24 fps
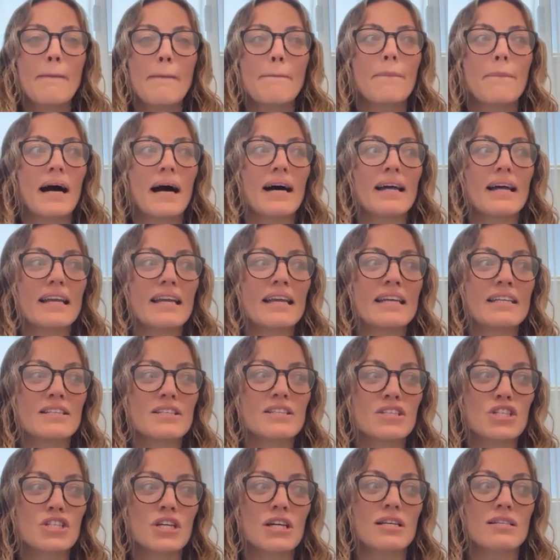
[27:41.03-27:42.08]
But
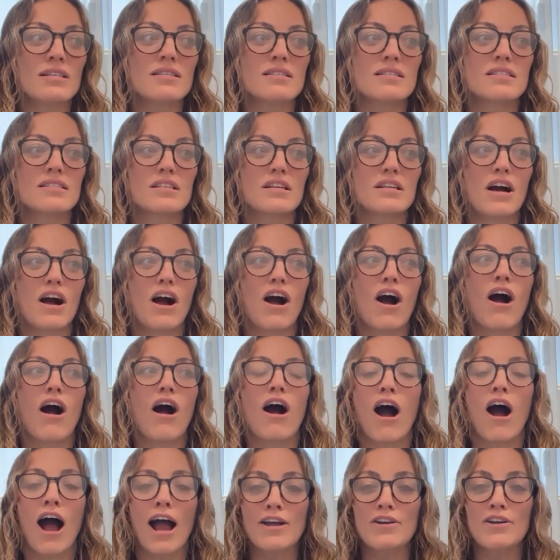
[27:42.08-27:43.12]
it's just,
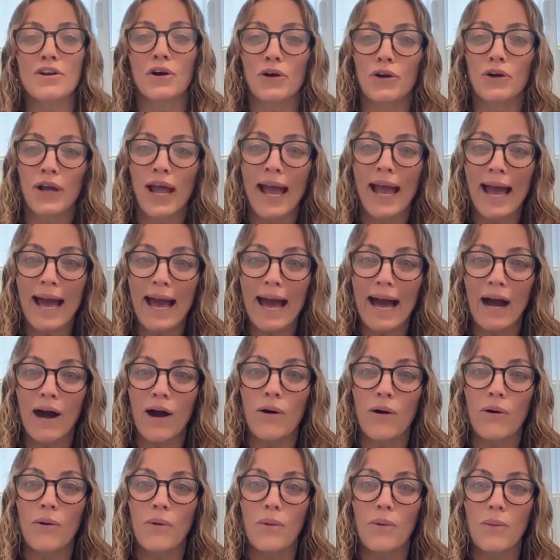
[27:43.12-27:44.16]
I know
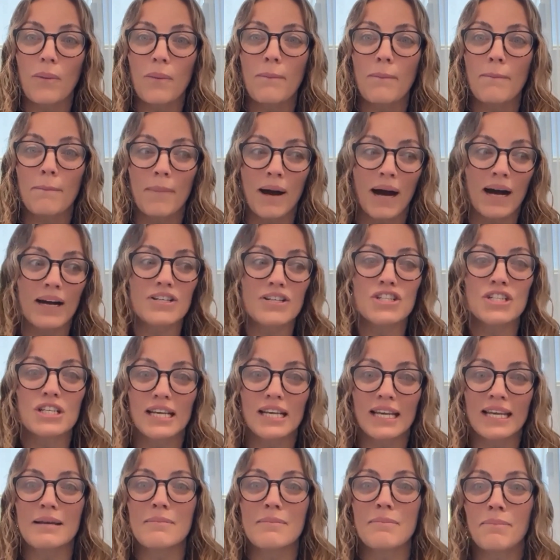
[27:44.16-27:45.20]
how much
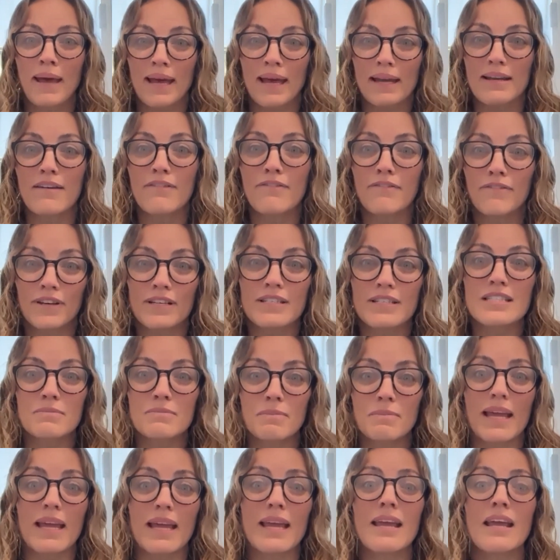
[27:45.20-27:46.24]
it benefits
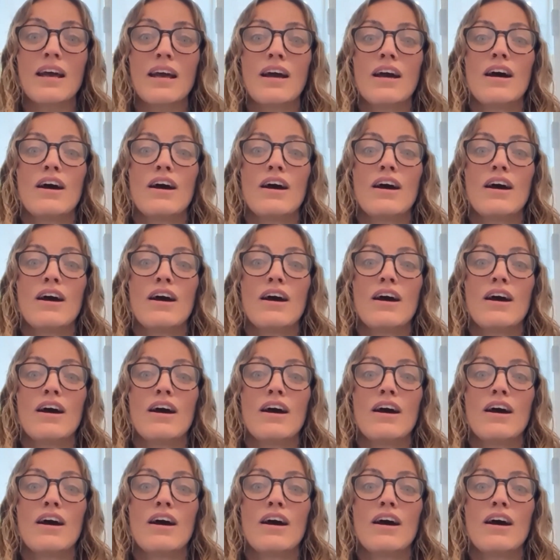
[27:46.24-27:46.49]
me